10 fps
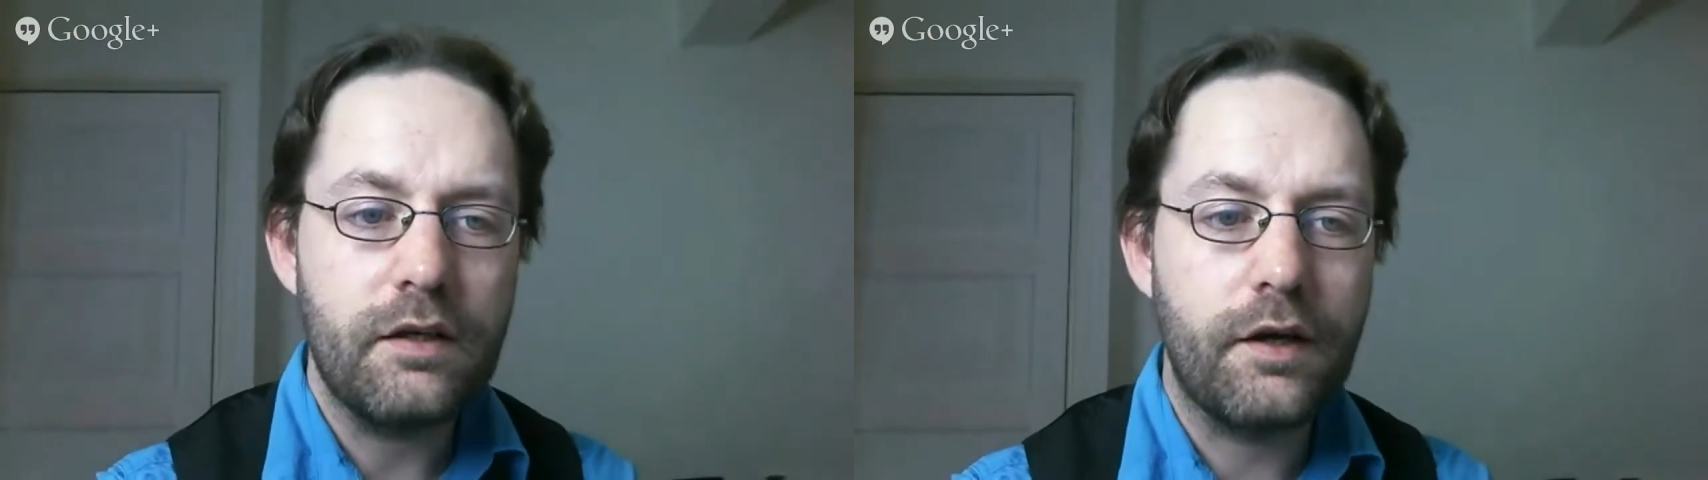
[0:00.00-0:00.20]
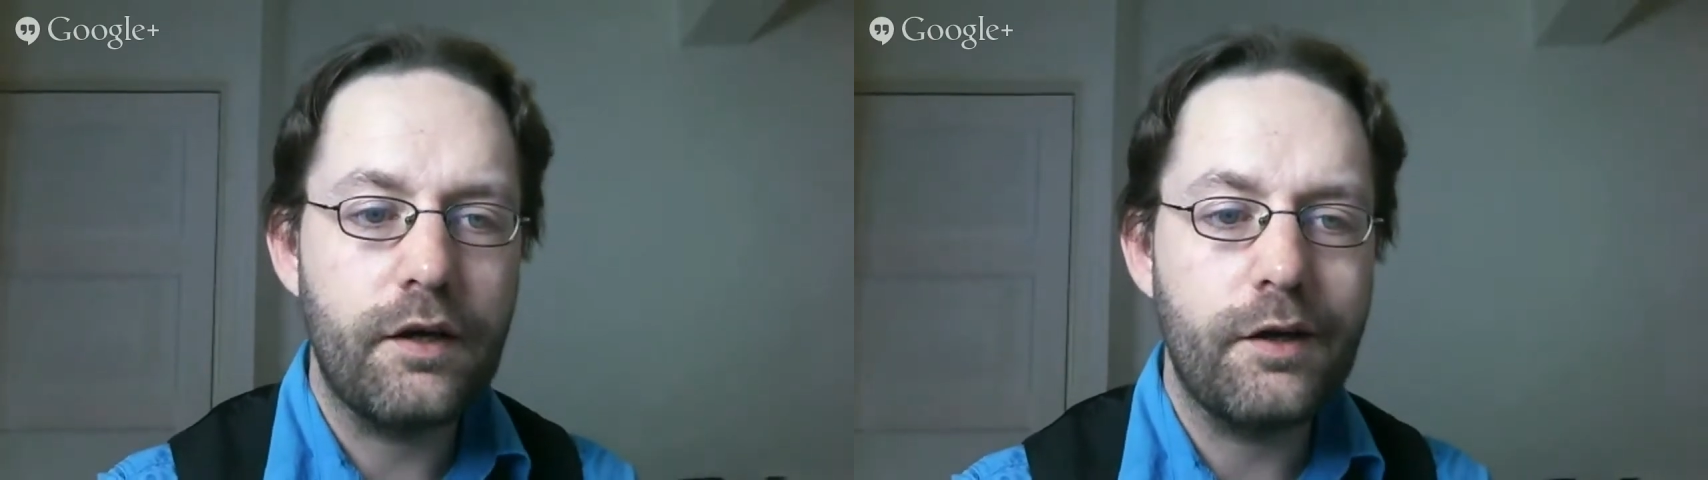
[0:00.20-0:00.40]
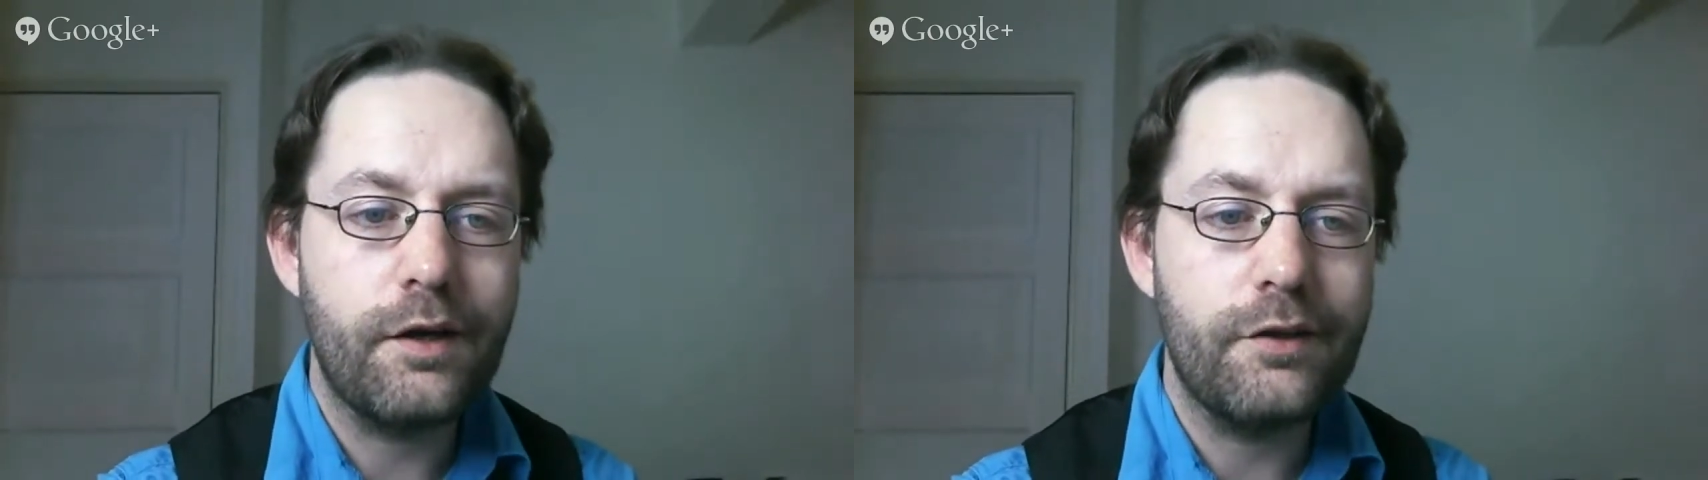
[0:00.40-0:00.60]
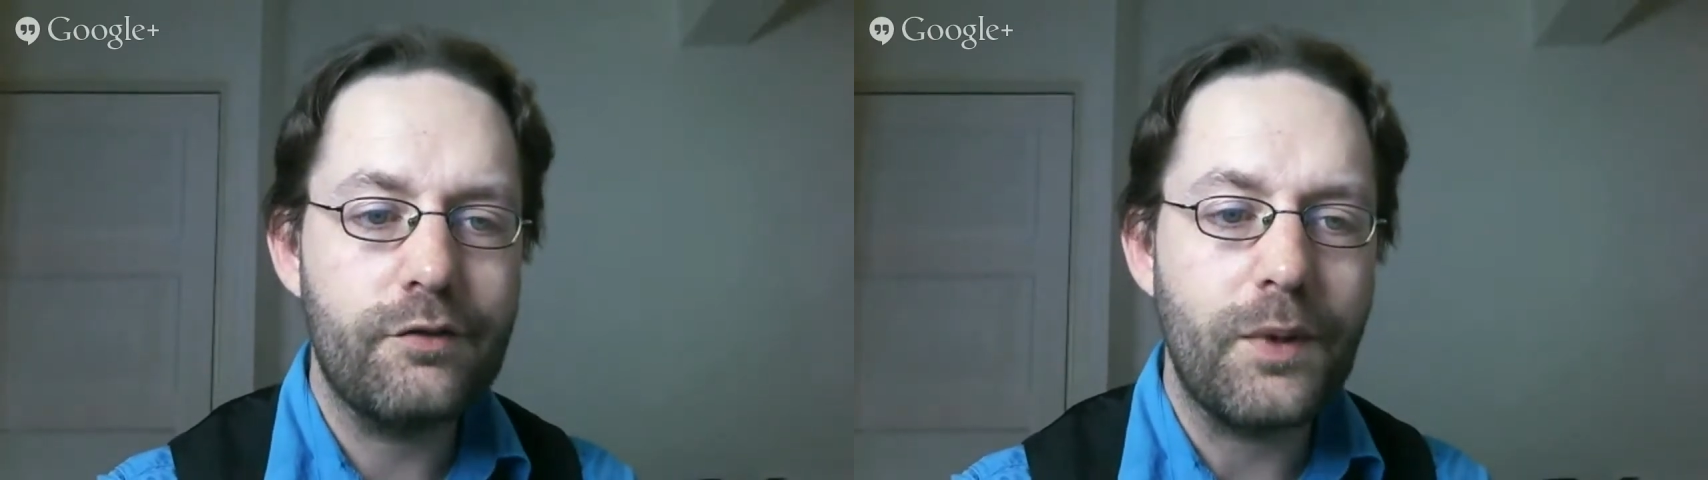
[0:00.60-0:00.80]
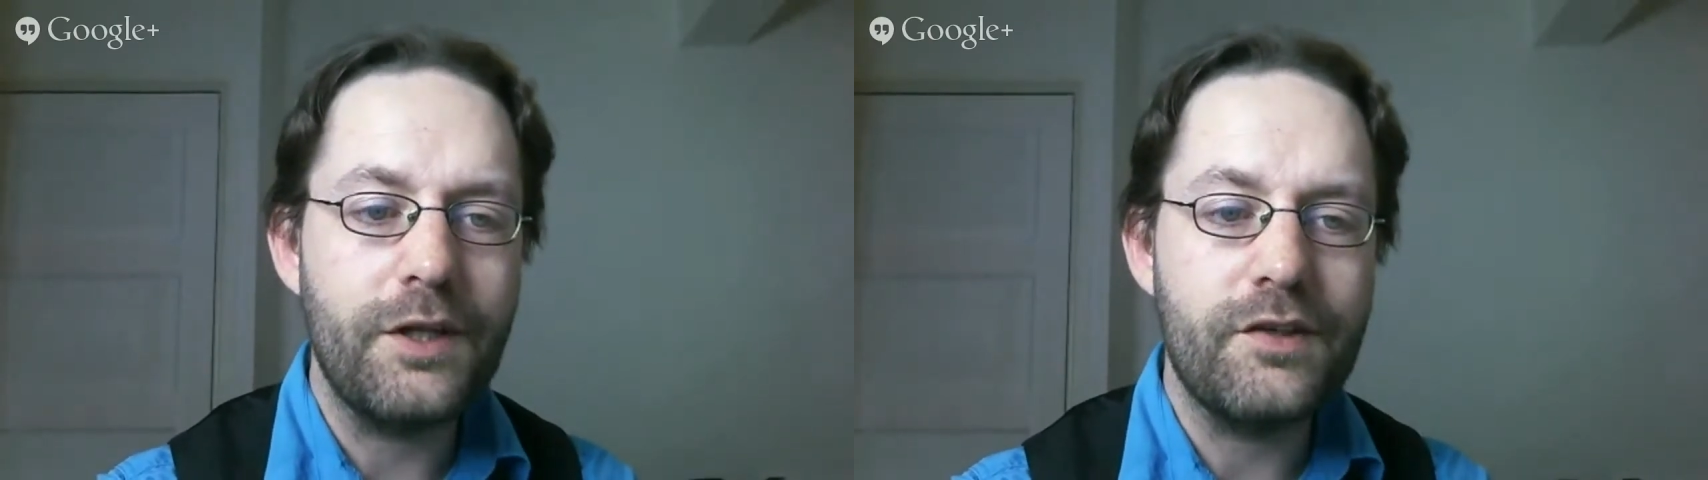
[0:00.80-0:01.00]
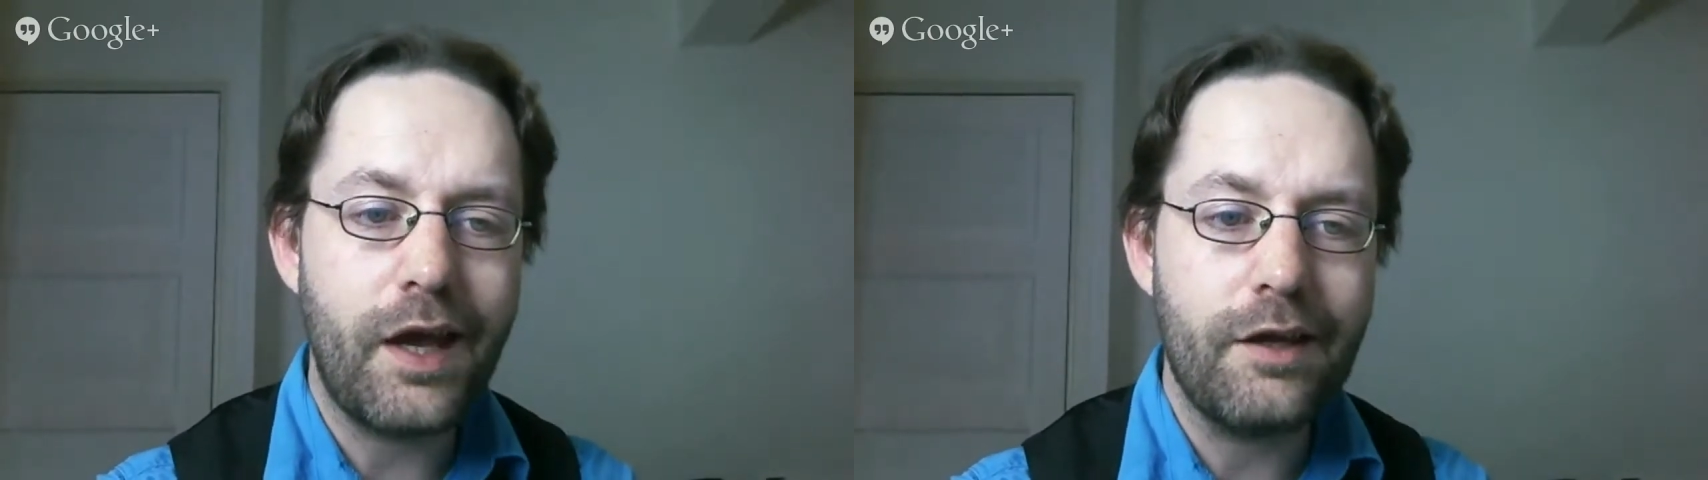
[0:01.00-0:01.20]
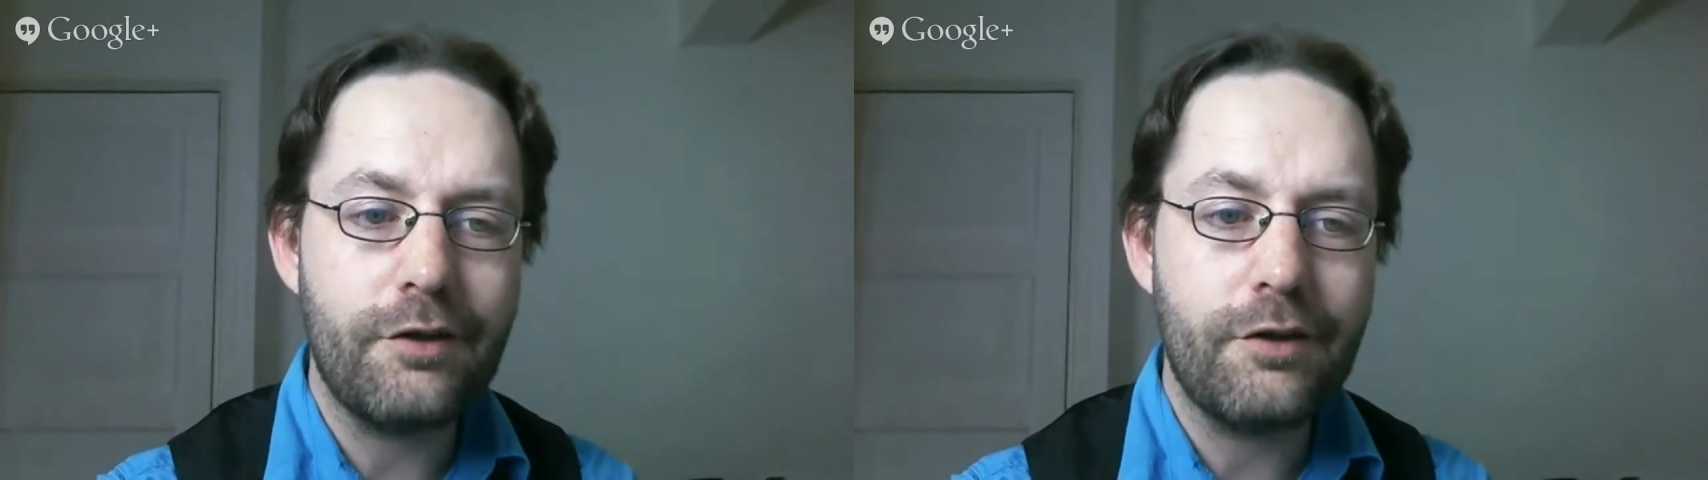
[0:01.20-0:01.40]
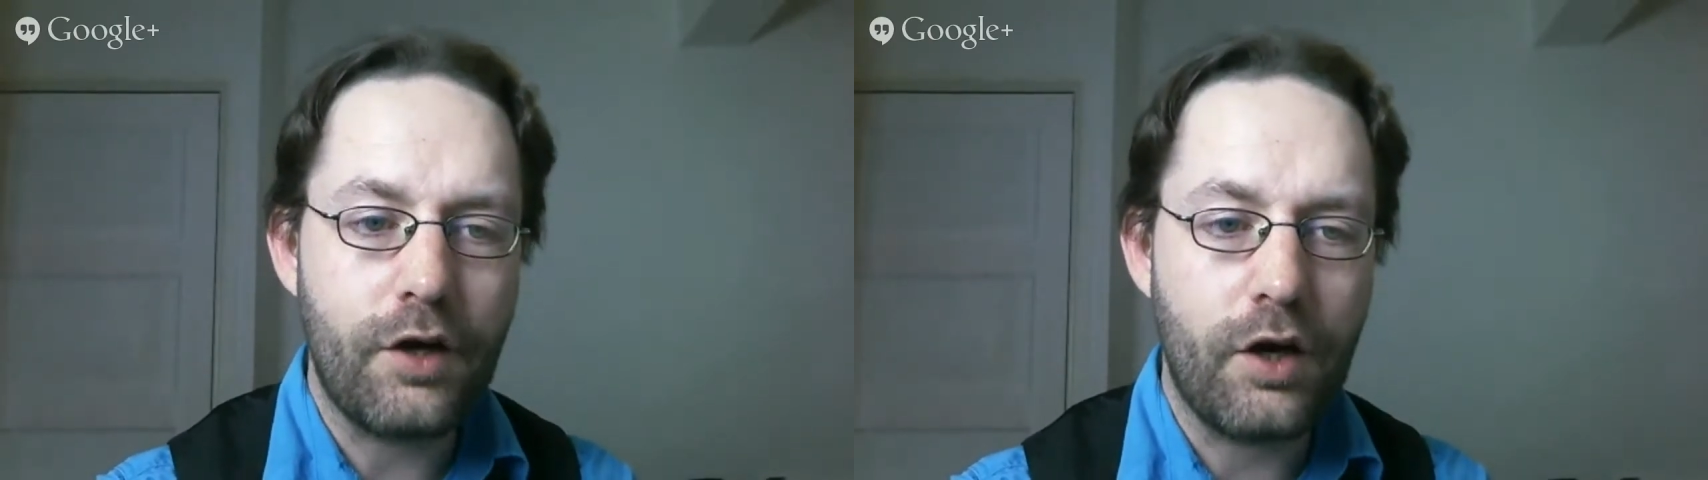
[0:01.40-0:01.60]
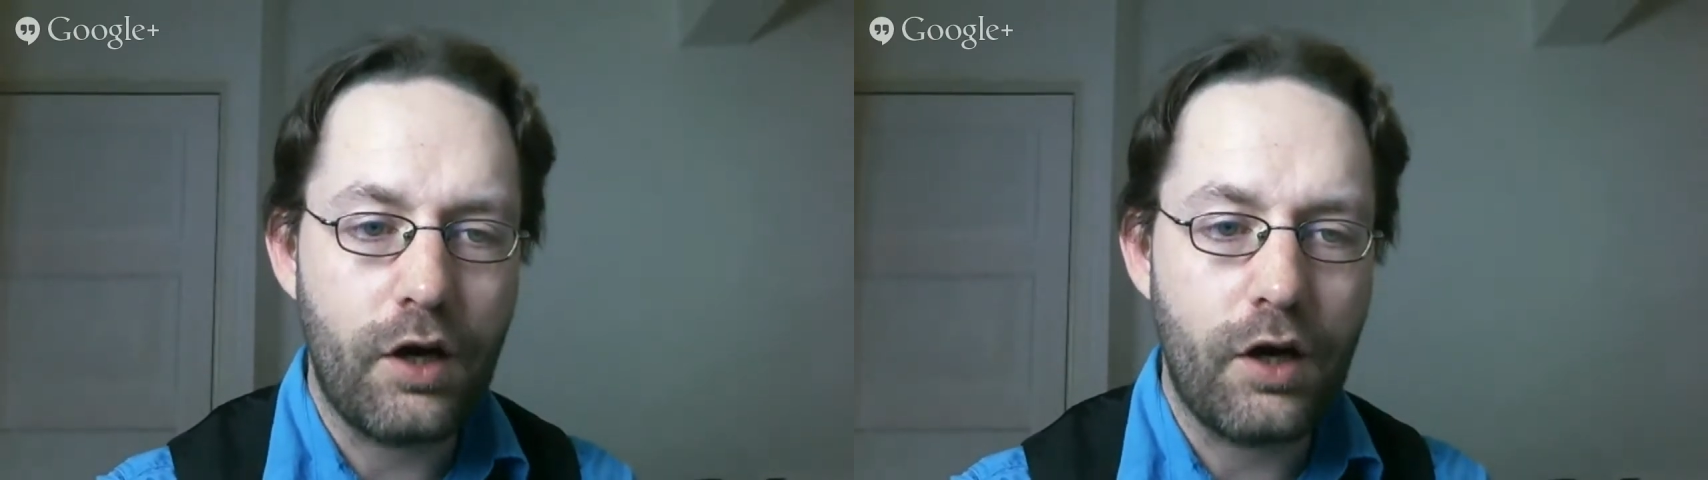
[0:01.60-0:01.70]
the 28th